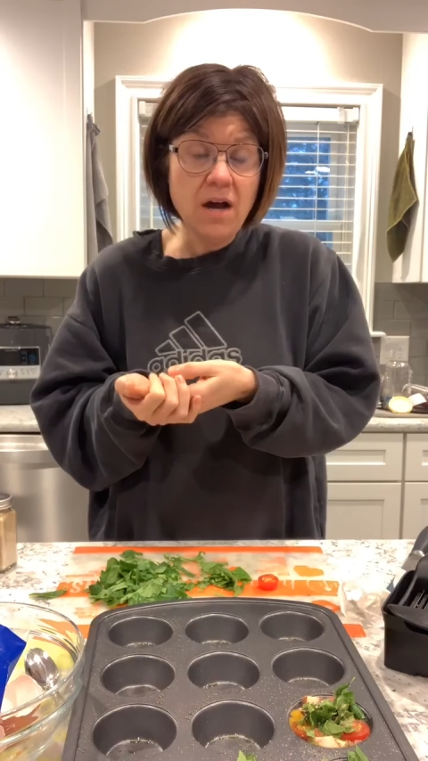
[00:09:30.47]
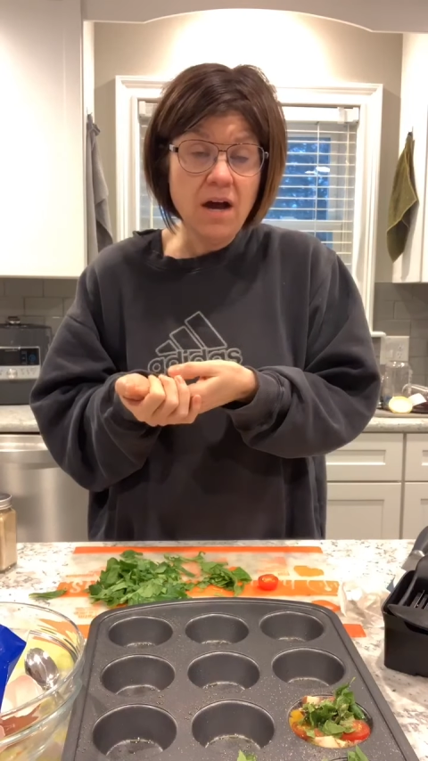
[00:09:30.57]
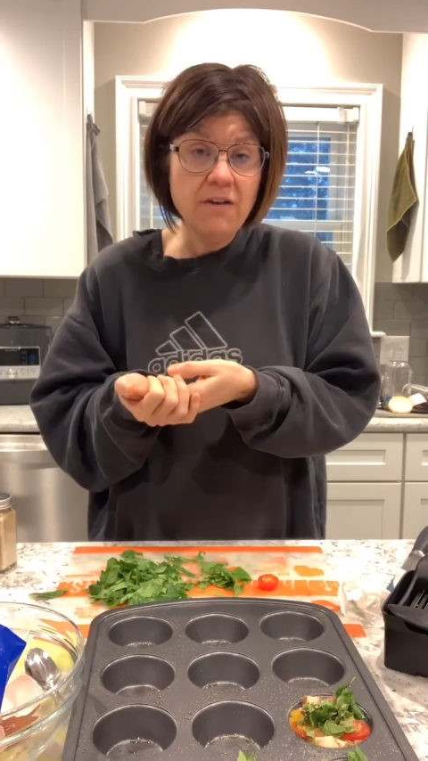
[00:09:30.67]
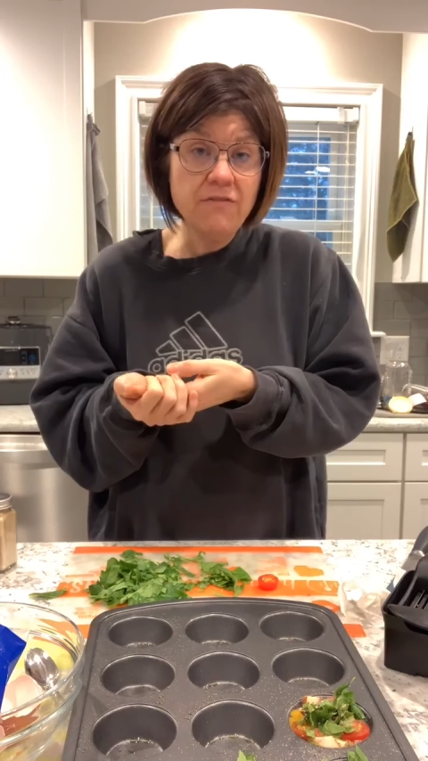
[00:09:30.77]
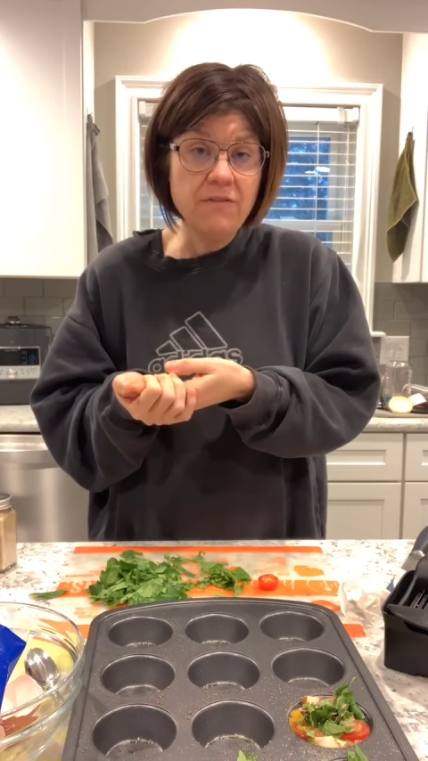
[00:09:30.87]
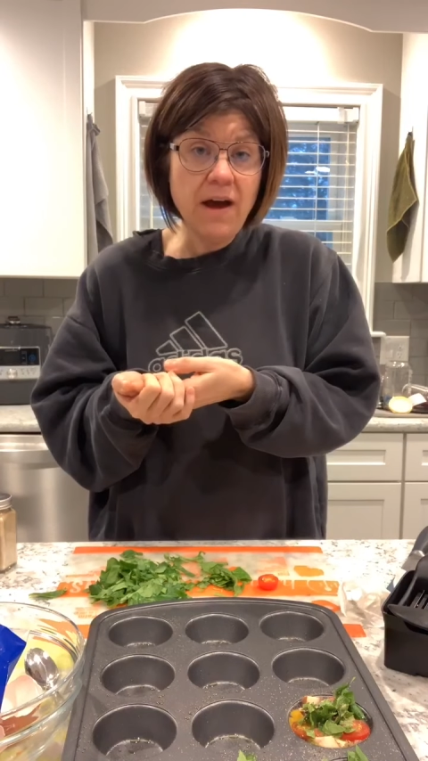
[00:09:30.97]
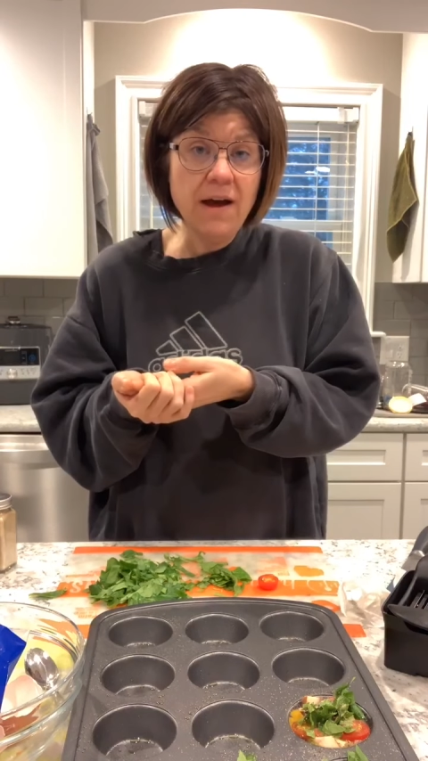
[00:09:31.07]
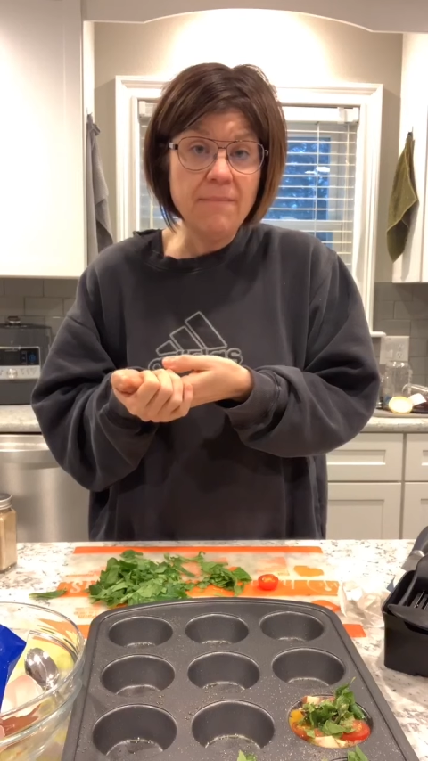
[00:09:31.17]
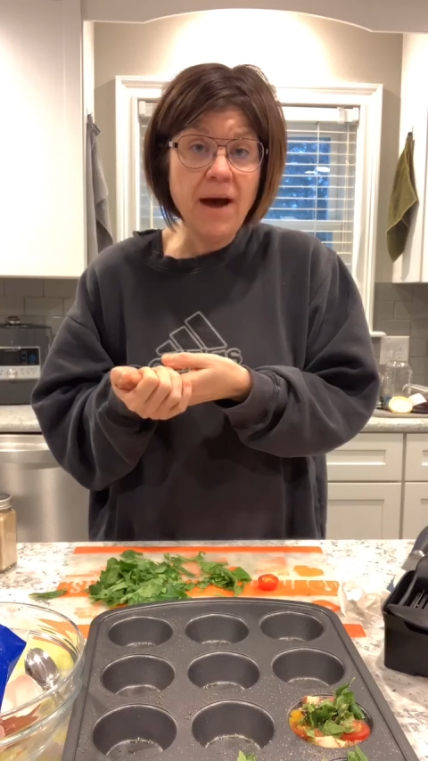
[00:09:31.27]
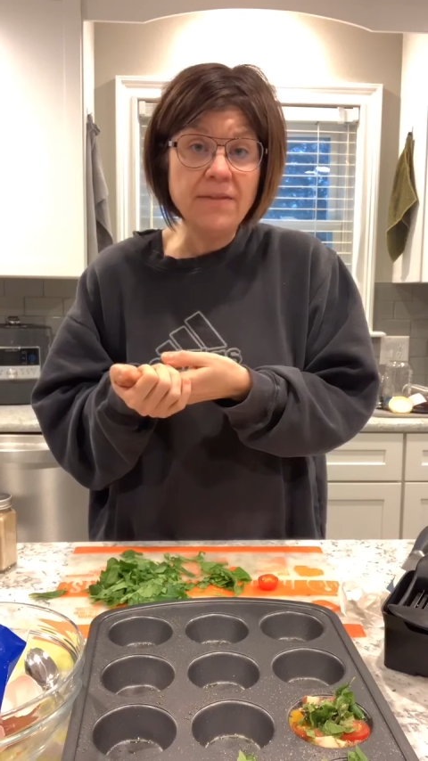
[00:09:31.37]
off
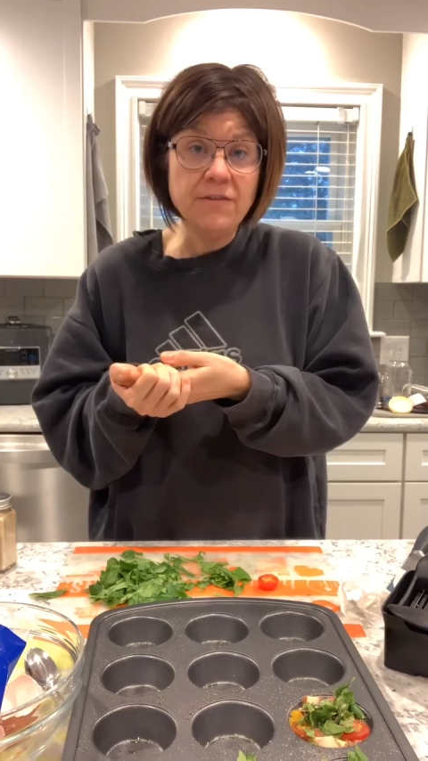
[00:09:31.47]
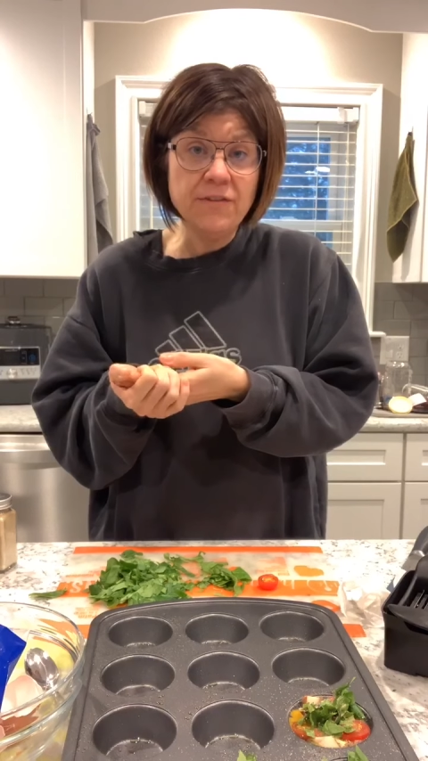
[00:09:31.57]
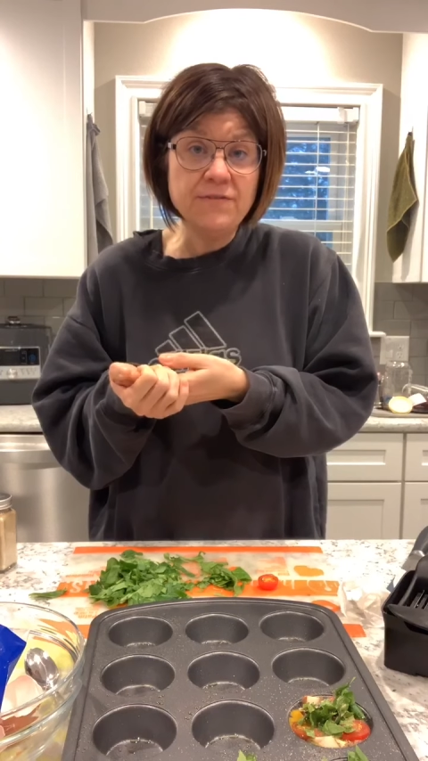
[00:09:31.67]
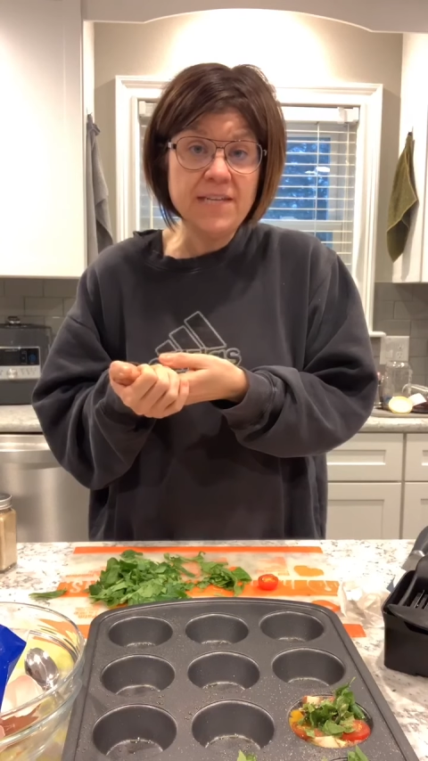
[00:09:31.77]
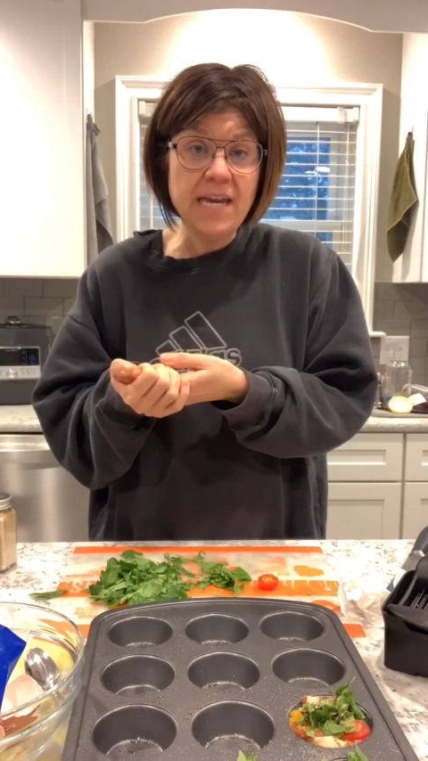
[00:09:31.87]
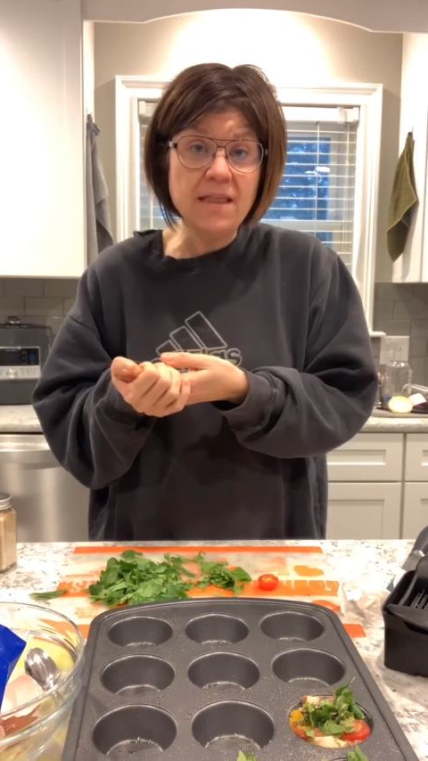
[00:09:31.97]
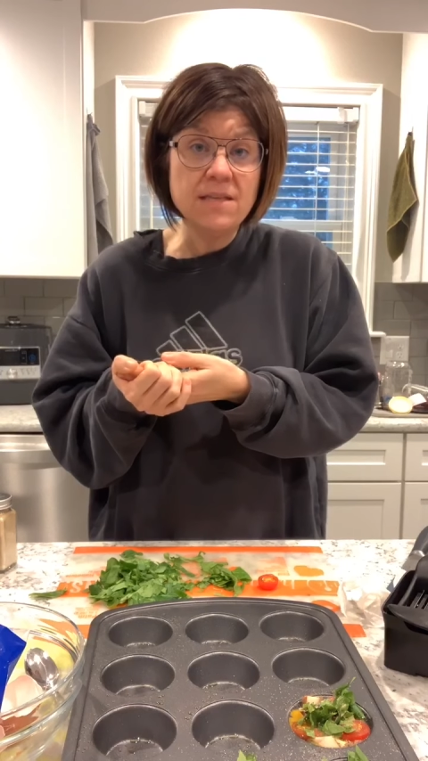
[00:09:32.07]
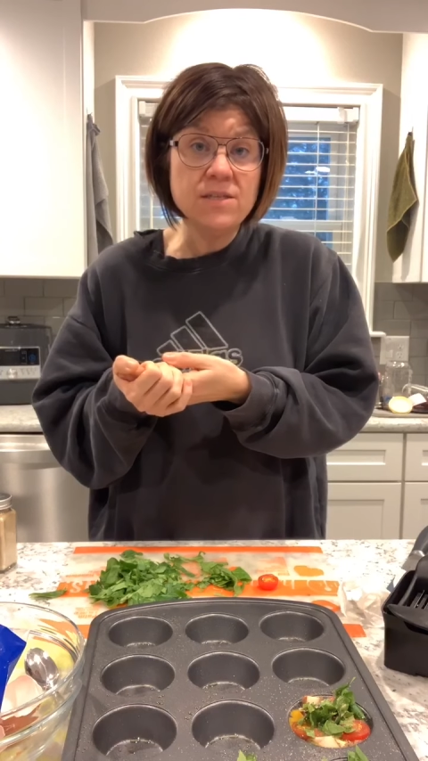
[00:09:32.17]
on the 15th.